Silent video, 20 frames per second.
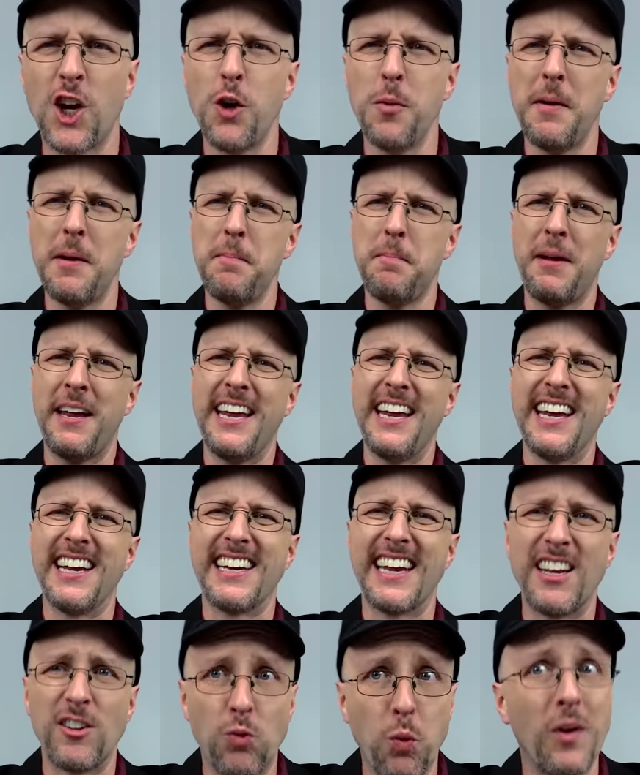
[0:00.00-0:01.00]
Cuban
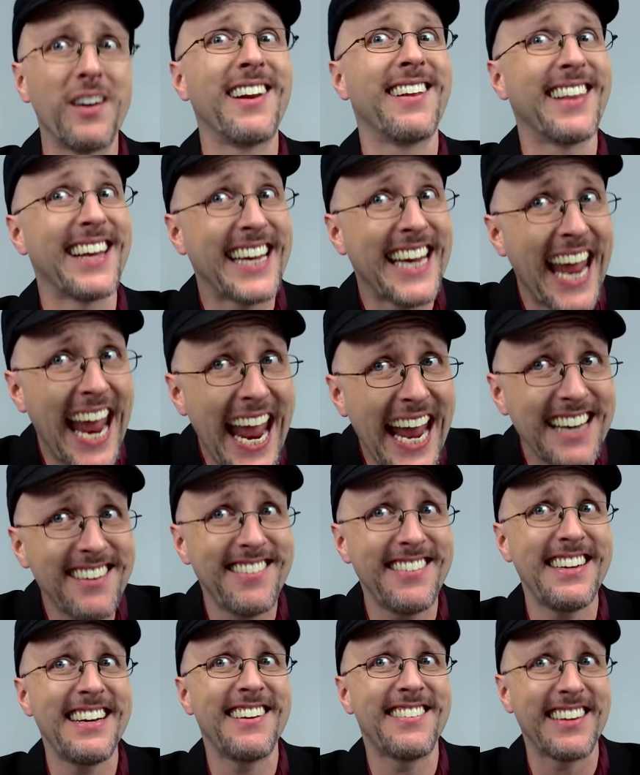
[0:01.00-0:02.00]
Pete is one of the
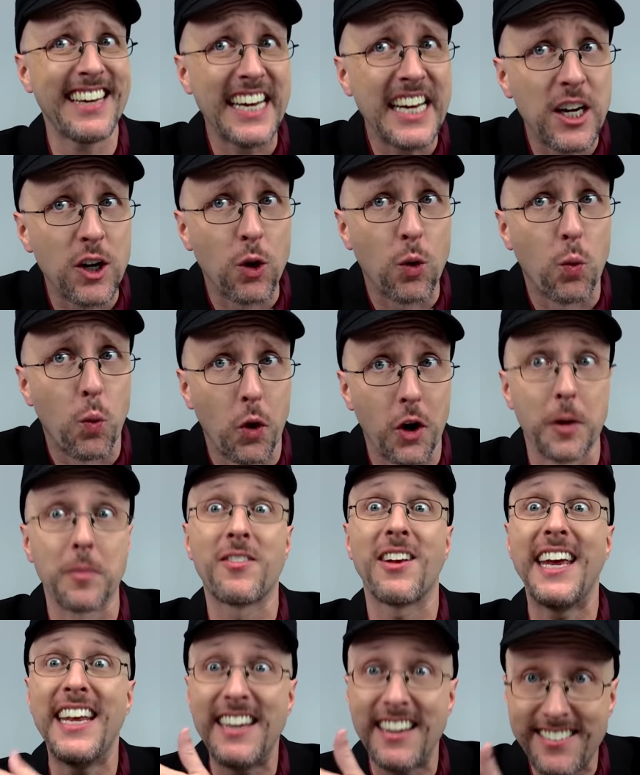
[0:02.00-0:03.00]
catchiest
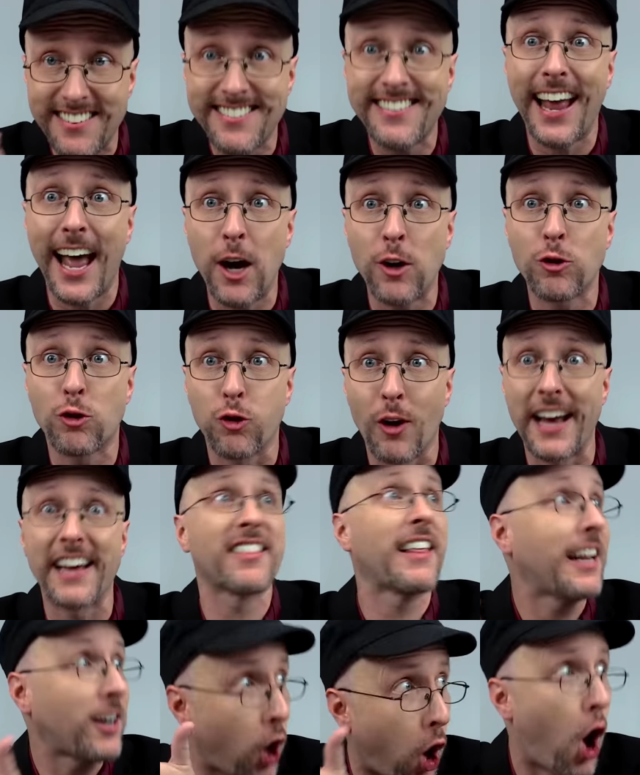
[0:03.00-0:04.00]
earworms in a
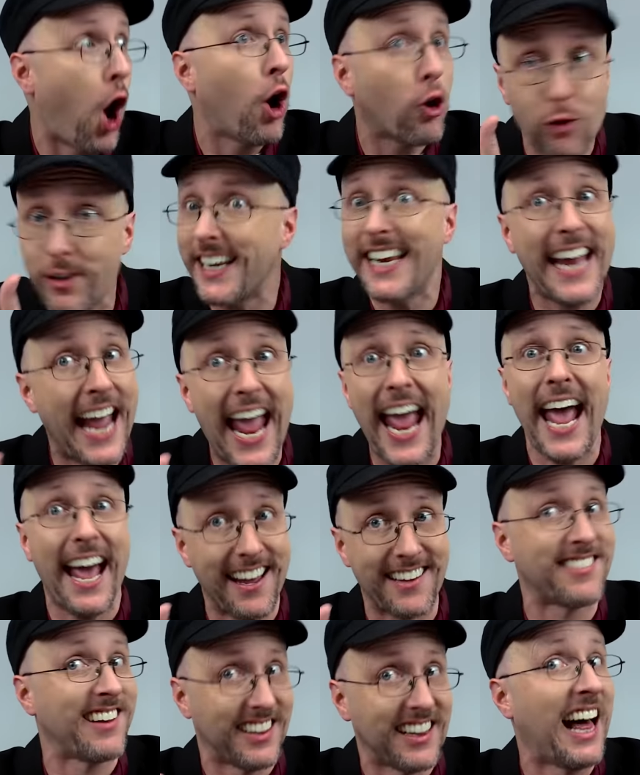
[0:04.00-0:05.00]
soundtrack that already
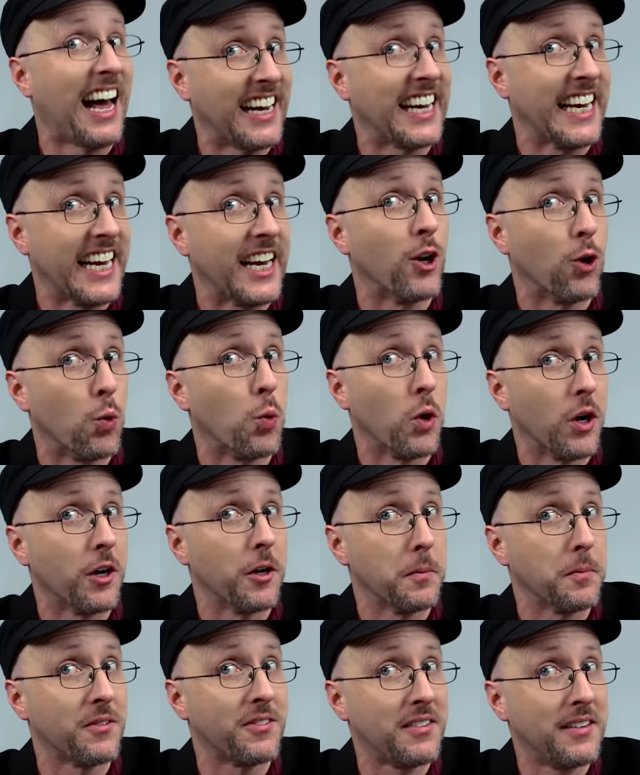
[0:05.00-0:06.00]
has a lot of
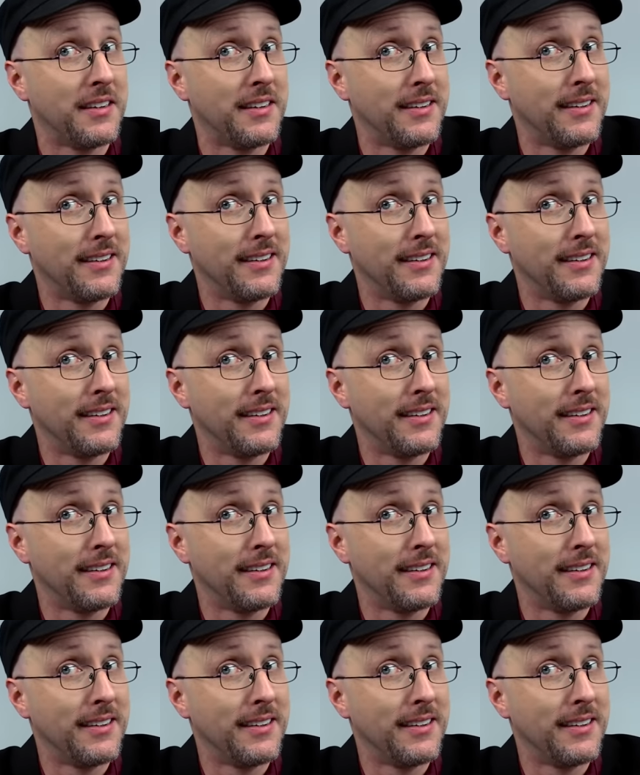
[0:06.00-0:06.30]
earworms.